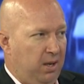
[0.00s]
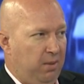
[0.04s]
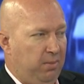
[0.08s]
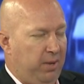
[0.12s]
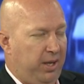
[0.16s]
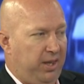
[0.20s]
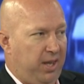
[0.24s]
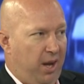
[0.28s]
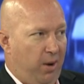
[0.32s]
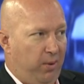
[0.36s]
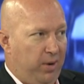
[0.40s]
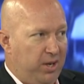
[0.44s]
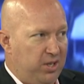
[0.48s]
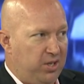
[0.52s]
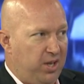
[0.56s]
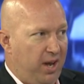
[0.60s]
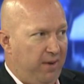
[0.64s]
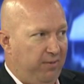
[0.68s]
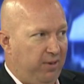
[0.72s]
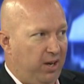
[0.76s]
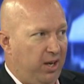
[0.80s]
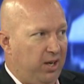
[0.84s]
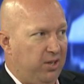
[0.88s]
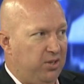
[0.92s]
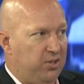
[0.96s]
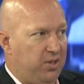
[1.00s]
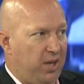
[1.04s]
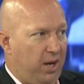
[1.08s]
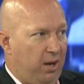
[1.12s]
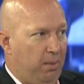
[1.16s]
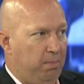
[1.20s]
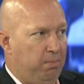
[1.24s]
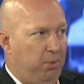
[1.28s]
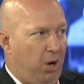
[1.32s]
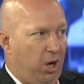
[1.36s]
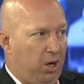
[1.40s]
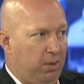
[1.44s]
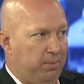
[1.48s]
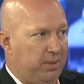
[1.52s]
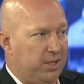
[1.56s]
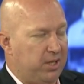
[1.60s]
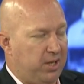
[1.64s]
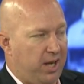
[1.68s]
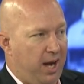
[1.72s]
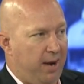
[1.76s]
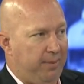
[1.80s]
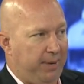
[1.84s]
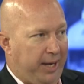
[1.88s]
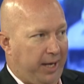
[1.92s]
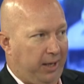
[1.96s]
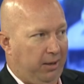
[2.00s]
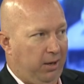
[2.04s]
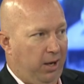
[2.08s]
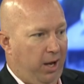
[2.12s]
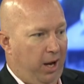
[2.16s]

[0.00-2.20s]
But there is evidence that a bottom is coming.